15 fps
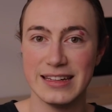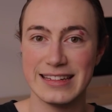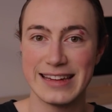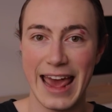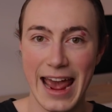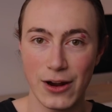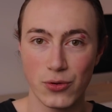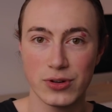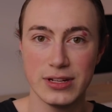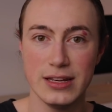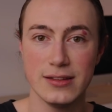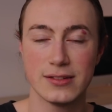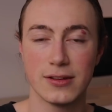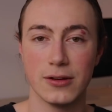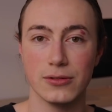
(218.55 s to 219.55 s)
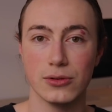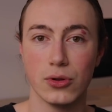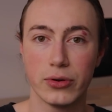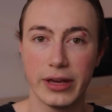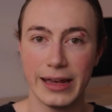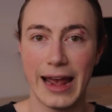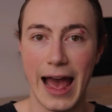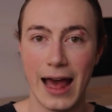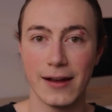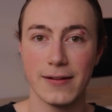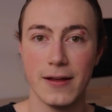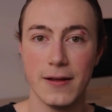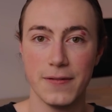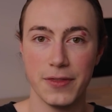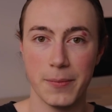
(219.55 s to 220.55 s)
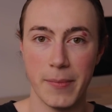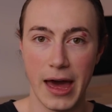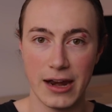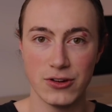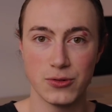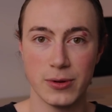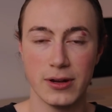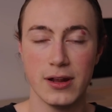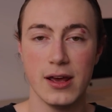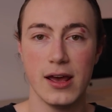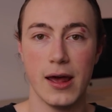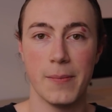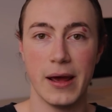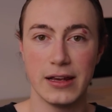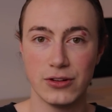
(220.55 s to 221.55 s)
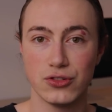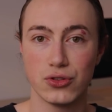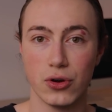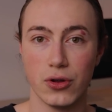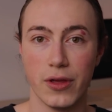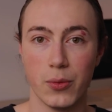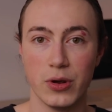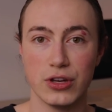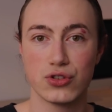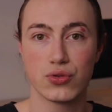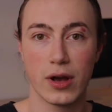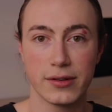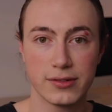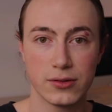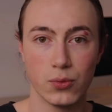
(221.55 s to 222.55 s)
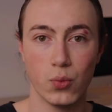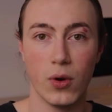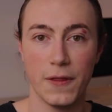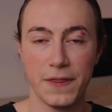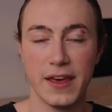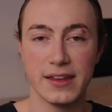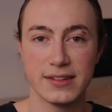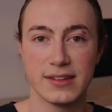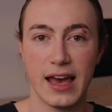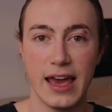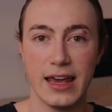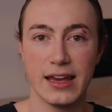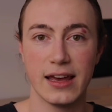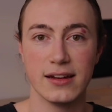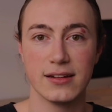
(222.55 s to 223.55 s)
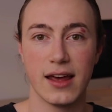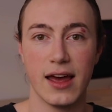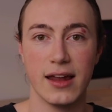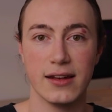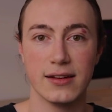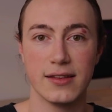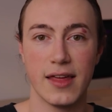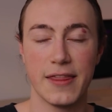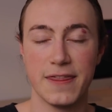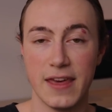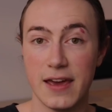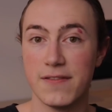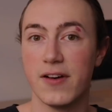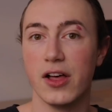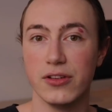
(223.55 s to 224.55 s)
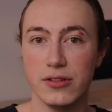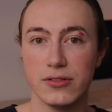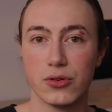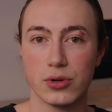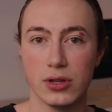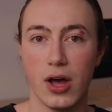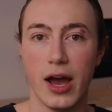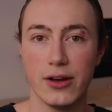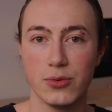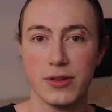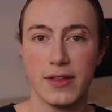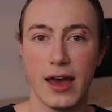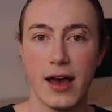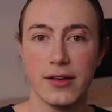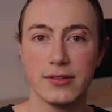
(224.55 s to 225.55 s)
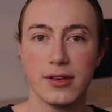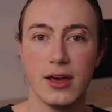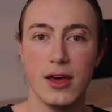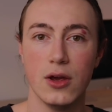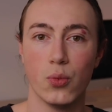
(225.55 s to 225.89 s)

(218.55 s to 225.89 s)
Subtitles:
integrity. So looking at the management and making sure that we trust what they're saying and that their values are aligned with ours.